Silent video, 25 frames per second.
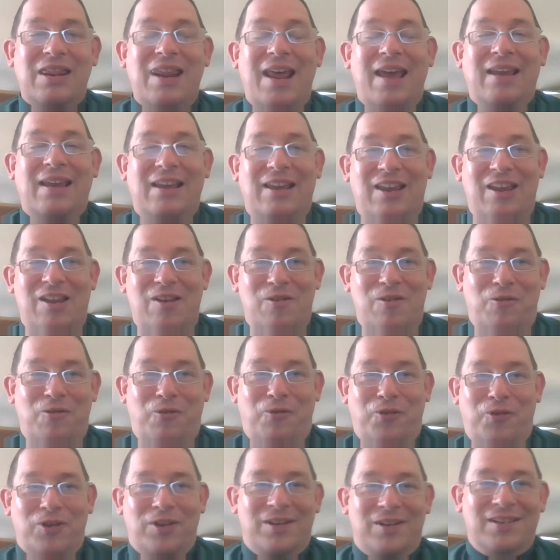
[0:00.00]
Thank you
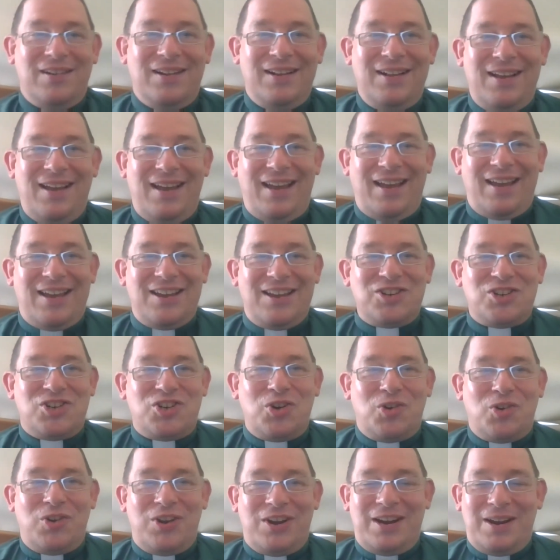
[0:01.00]
for
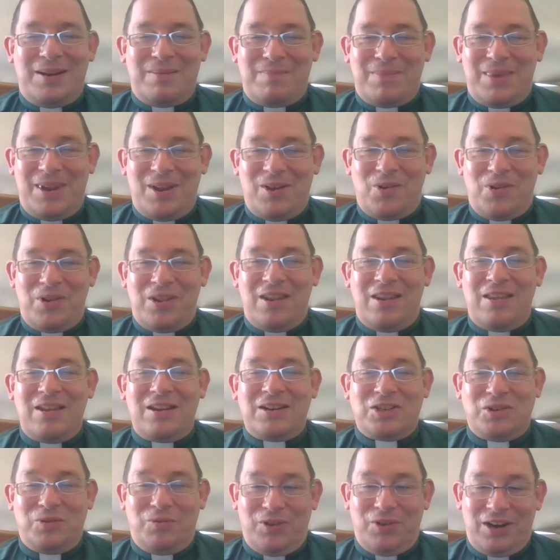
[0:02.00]
joining me on
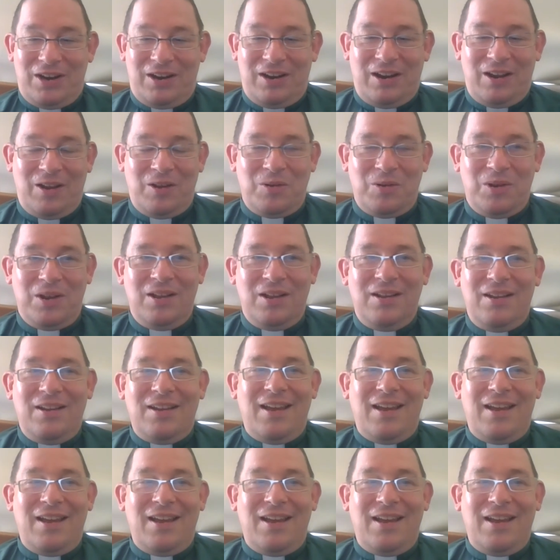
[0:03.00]
this video,